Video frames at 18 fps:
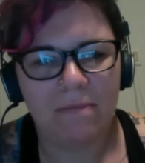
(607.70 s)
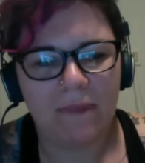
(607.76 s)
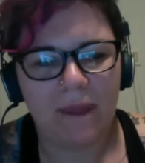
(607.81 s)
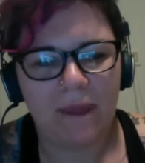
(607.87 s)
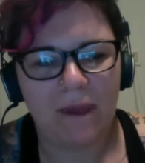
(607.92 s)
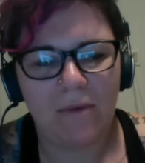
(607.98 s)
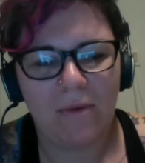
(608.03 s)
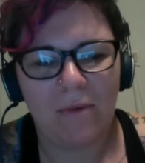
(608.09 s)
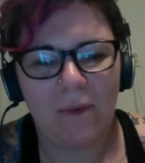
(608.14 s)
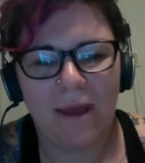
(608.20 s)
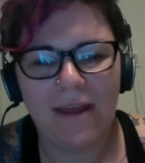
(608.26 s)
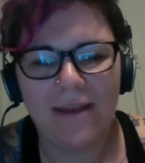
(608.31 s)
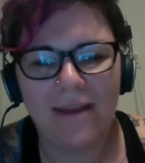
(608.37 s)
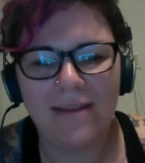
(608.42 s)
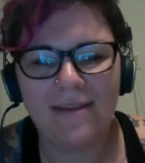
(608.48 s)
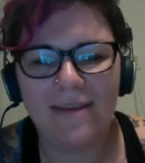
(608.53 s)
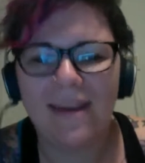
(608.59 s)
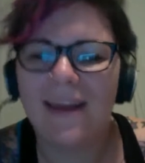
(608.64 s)
I
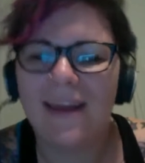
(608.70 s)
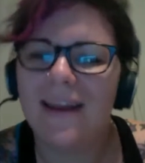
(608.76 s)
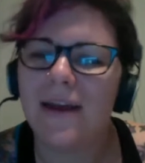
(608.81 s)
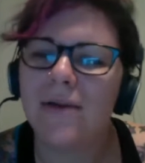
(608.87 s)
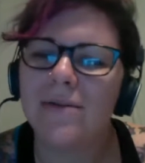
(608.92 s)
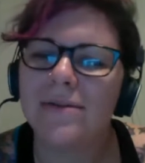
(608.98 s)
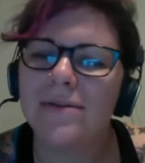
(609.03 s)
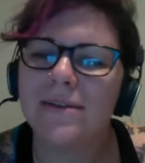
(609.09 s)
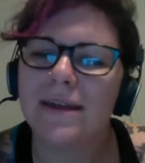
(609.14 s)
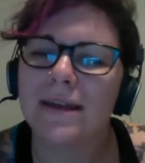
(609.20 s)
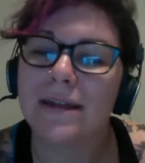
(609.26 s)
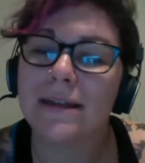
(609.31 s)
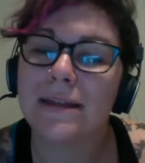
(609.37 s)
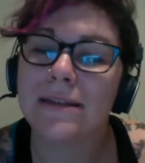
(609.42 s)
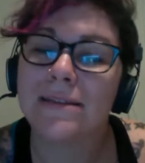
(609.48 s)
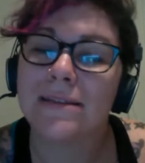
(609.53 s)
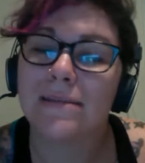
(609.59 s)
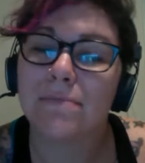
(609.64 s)
went and I was like,
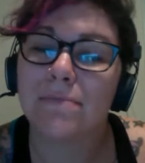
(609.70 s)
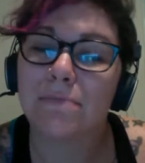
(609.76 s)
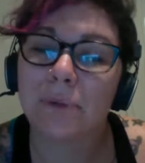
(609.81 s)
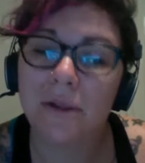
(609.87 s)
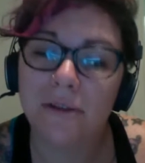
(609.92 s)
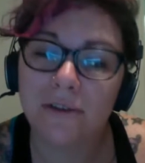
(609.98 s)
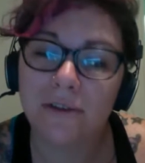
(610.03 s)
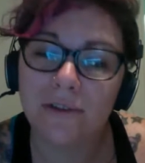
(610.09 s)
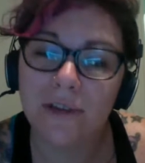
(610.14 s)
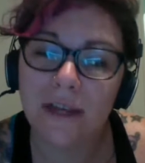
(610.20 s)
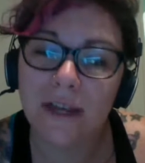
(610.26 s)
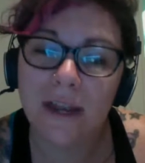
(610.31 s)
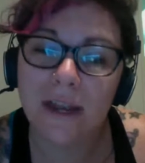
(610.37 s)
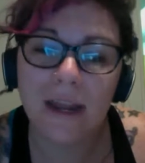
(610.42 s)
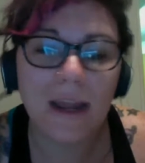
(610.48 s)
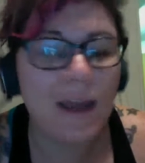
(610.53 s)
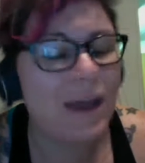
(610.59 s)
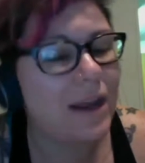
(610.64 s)
this is bullshit,
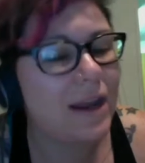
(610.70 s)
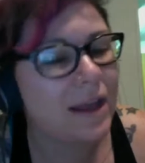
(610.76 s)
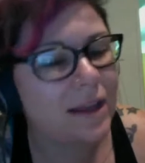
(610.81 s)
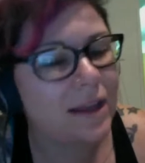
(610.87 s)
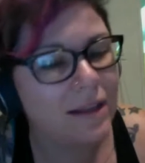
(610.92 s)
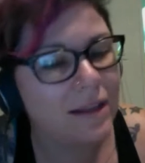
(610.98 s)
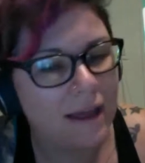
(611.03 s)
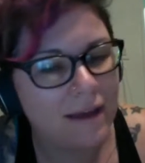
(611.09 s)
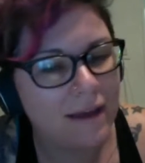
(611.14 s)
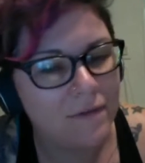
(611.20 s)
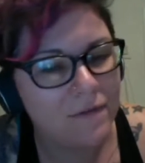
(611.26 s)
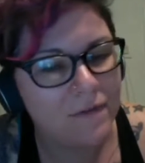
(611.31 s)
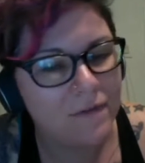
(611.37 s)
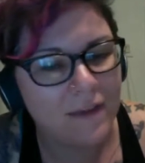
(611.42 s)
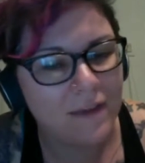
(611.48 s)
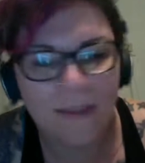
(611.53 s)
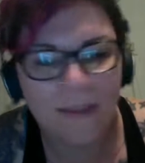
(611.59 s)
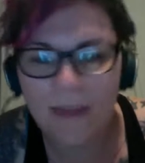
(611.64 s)
and I left,
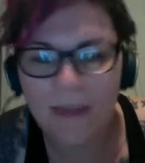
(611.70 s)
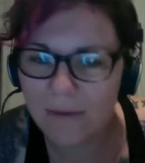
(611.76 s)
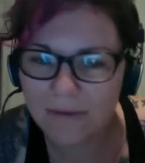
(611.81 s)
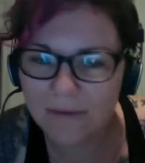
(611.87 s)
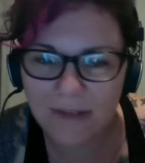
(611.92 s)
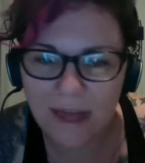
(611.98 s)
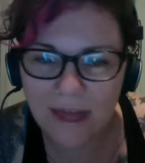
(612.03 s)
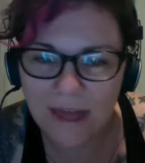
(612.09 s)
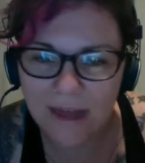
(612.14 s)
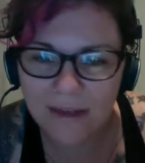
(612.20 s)
and that was that.